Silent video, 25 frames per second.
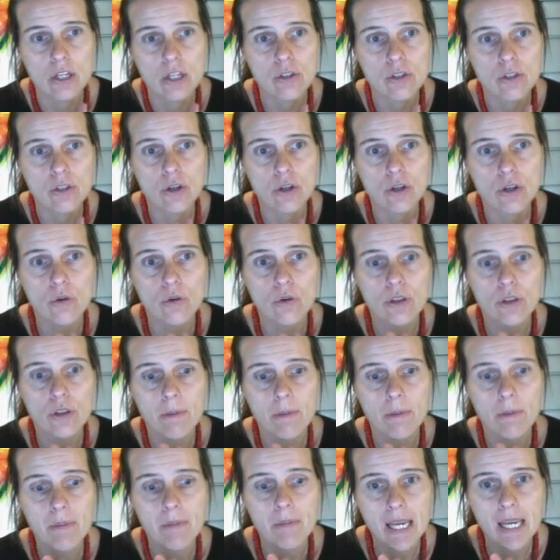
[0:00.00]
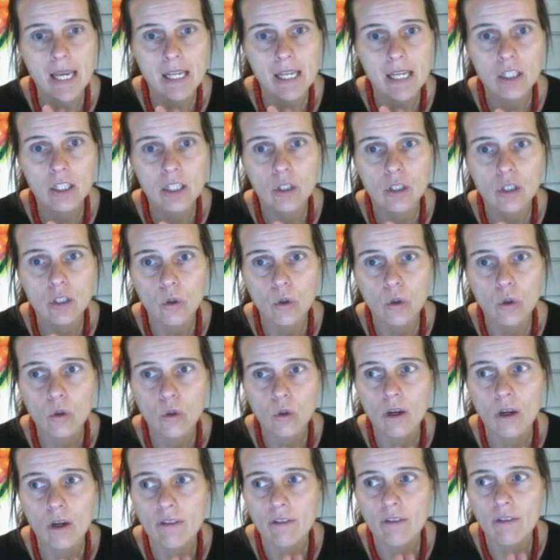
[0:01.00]
So the main
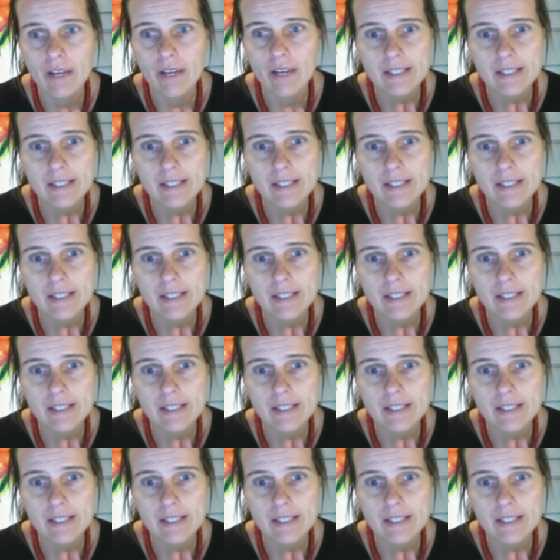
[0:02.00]
goal of